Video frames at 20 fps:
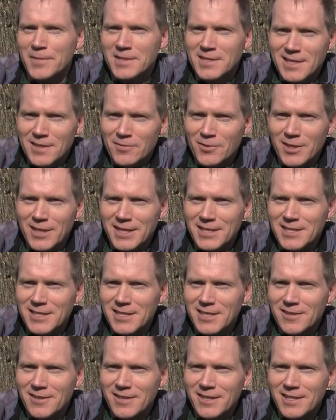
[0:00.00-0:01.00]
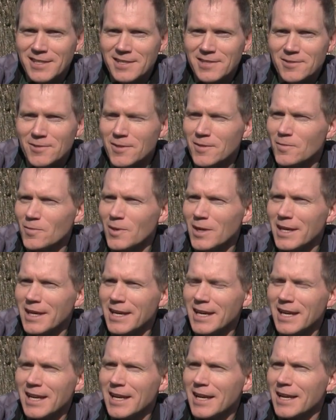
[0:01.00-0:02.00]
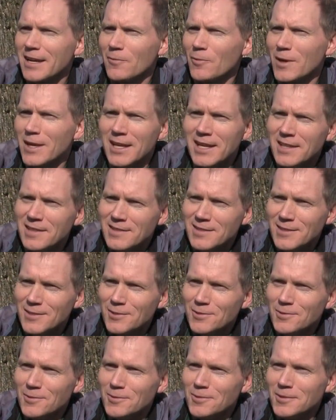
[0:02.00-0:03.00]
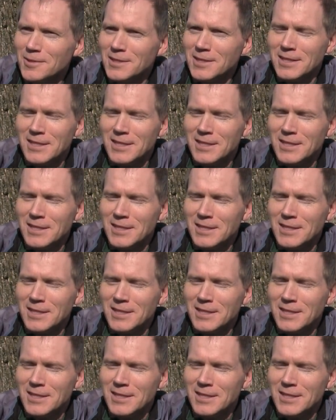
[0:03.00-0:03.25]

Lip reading: Civil engineering, just sort of what I kind of went into.